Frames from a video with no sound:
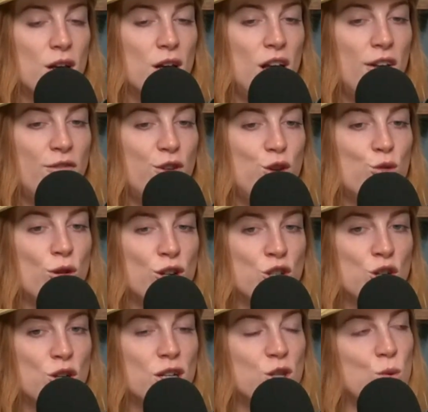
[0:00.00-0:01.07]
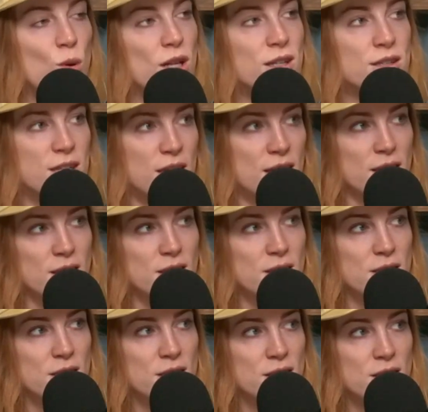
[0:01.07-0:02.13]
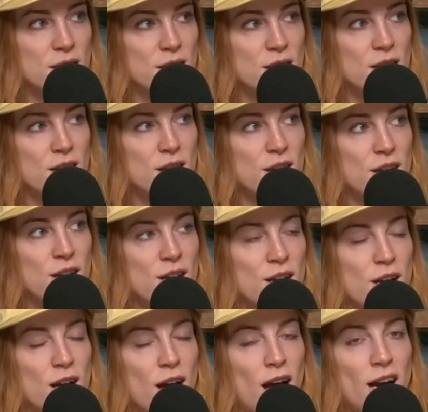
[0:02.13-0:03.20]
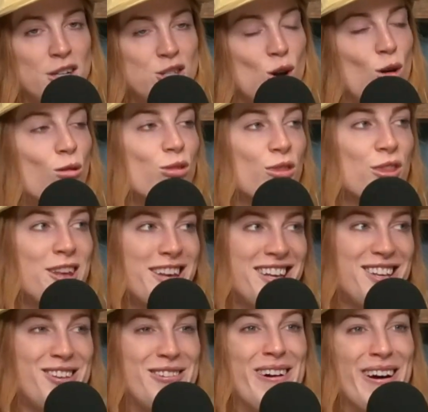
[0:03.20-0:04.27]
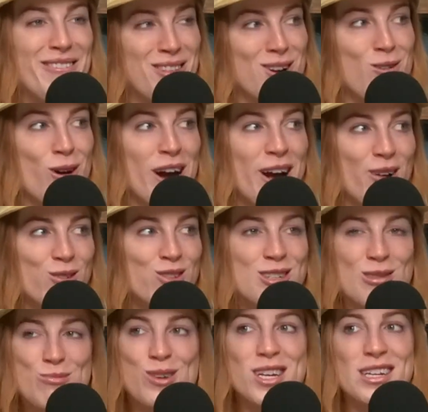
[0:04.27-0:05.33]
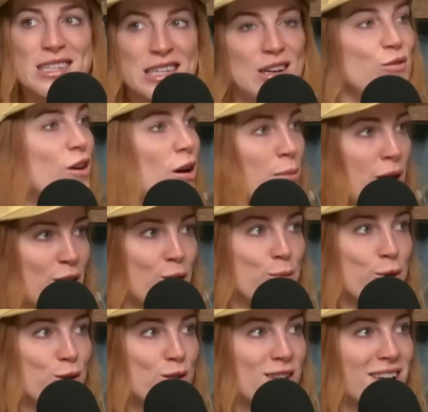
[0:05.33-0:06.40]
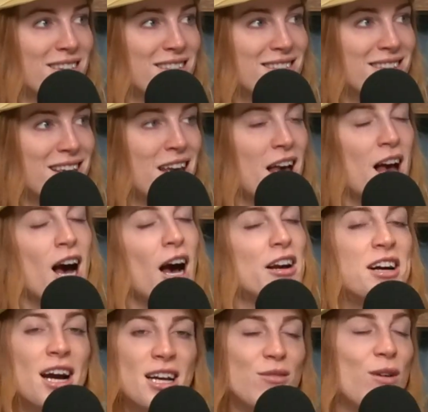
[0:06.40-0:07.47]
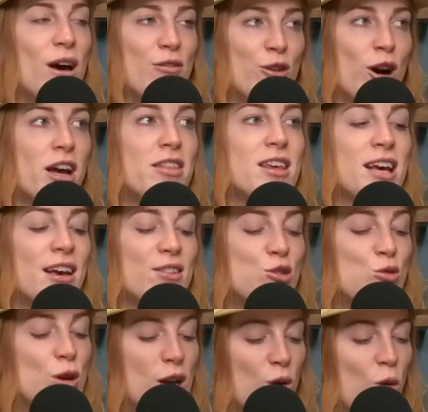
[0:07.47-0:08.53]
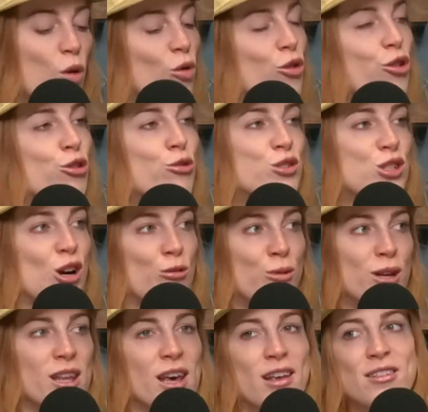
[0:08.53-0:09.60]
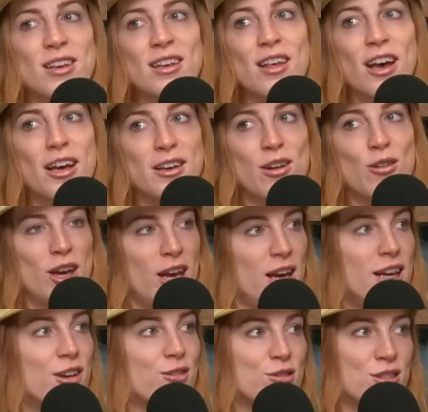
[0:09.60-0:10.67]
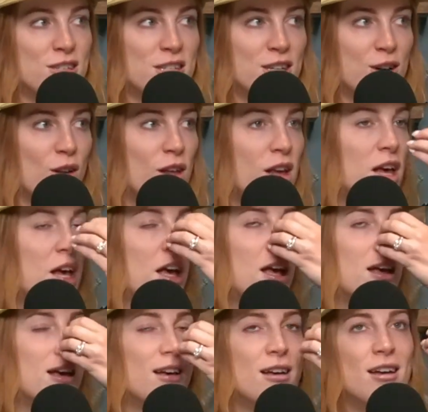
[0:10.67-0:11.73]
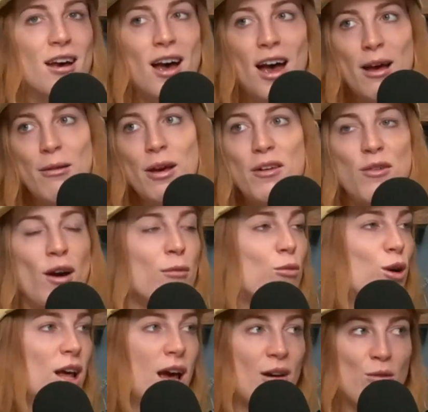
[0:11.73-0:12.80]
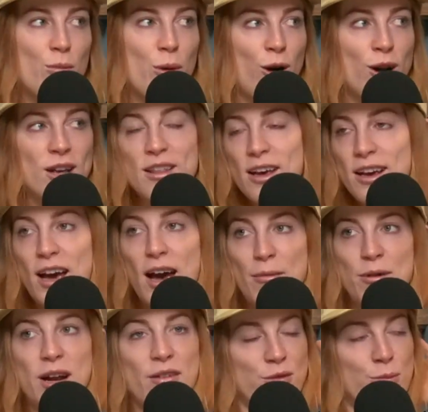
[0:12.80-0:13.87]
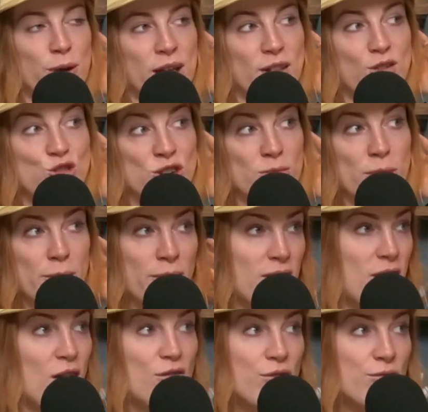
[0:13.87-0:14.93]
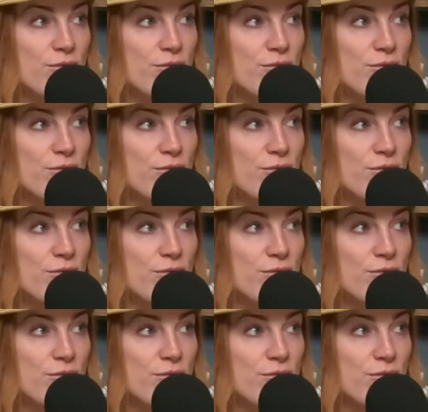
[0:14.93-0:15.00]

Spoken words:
If you are turning 26, I don't think you have the grounds to be a diva about your birthday. Kind of ever. I think as you get older, you start realizing like, okay, here's the deal. If I want to have a party, like I'm going to have to plan this shit by myself.